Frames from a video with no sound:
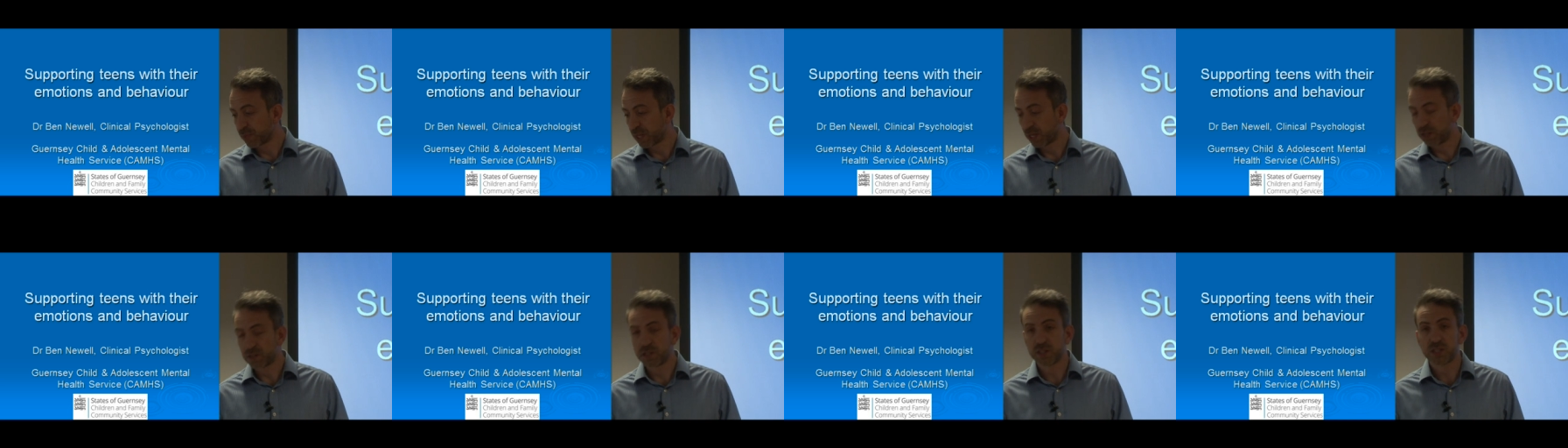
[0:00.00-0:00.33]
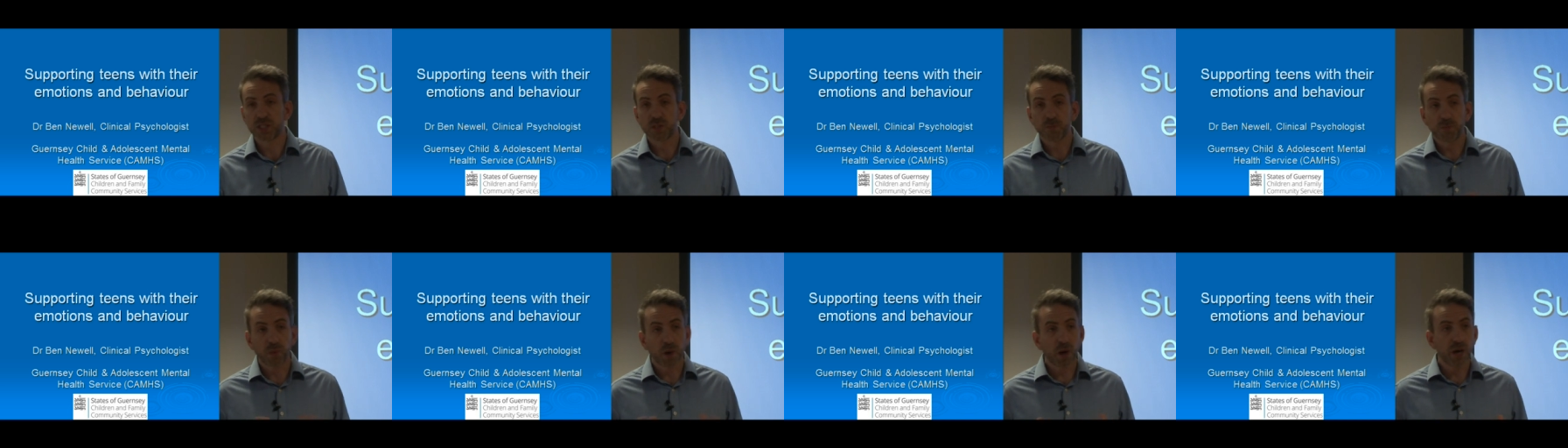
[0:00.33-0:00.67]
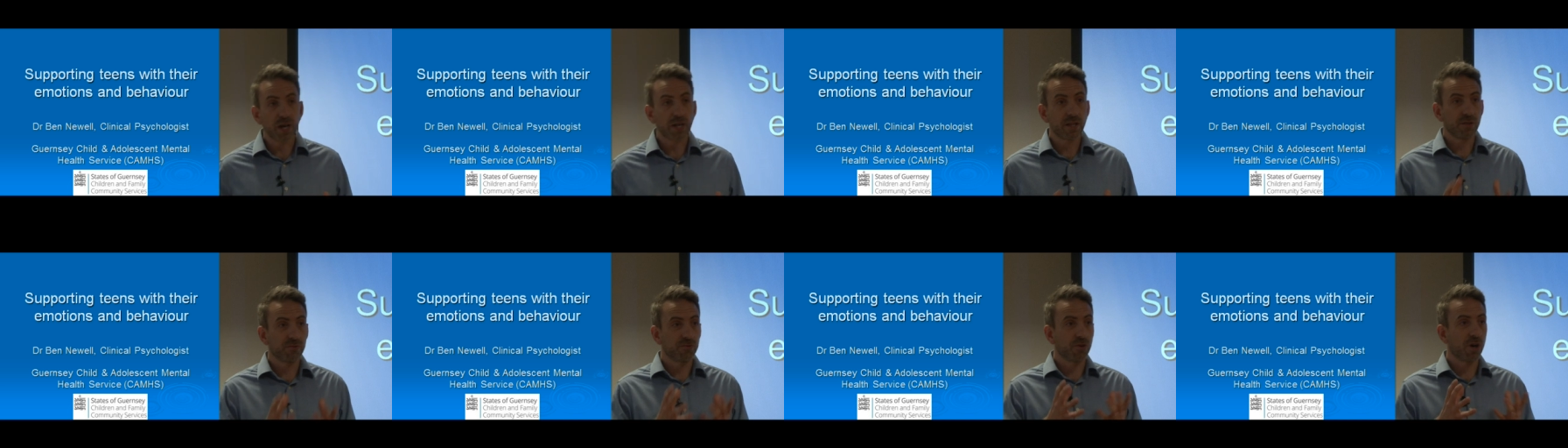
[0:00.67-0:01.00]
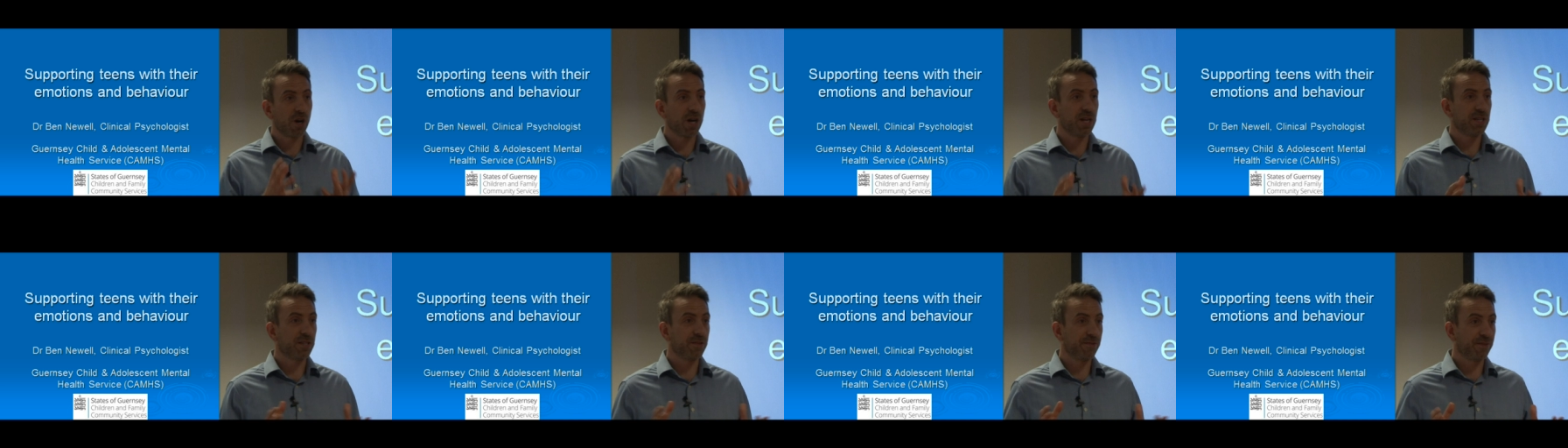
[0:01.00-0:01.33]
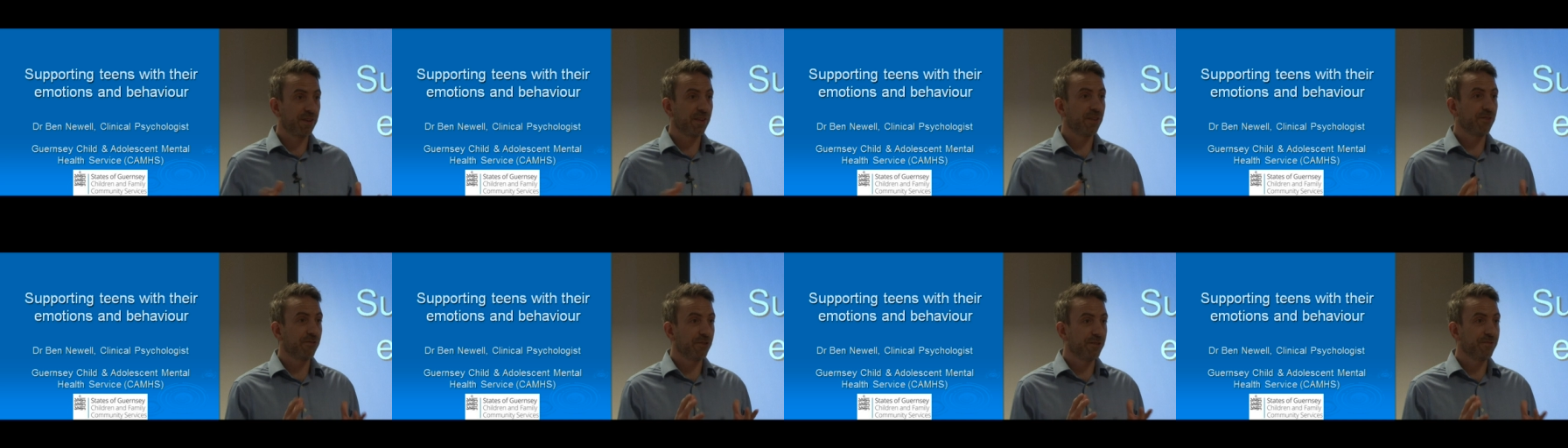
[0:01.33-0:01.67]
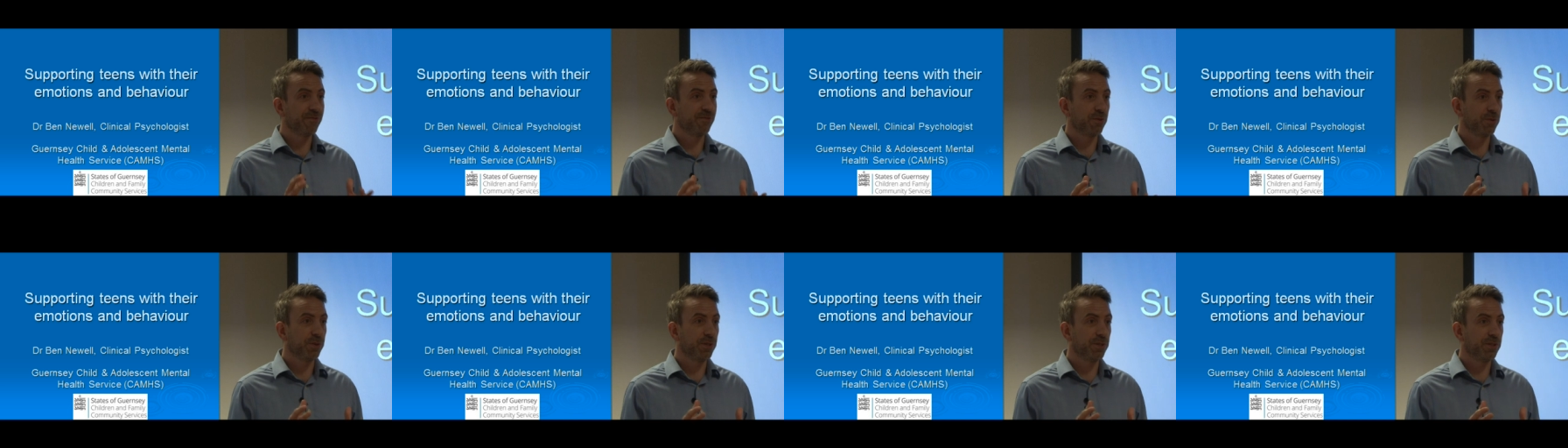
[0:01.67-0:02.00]
despite the rise of other
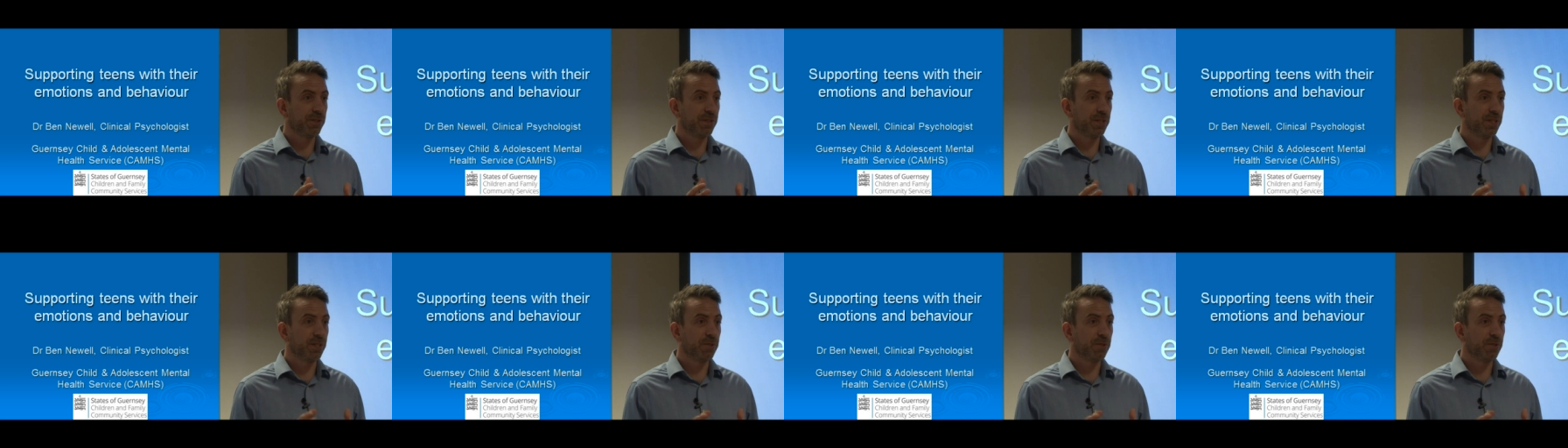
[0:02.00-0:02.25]
influences.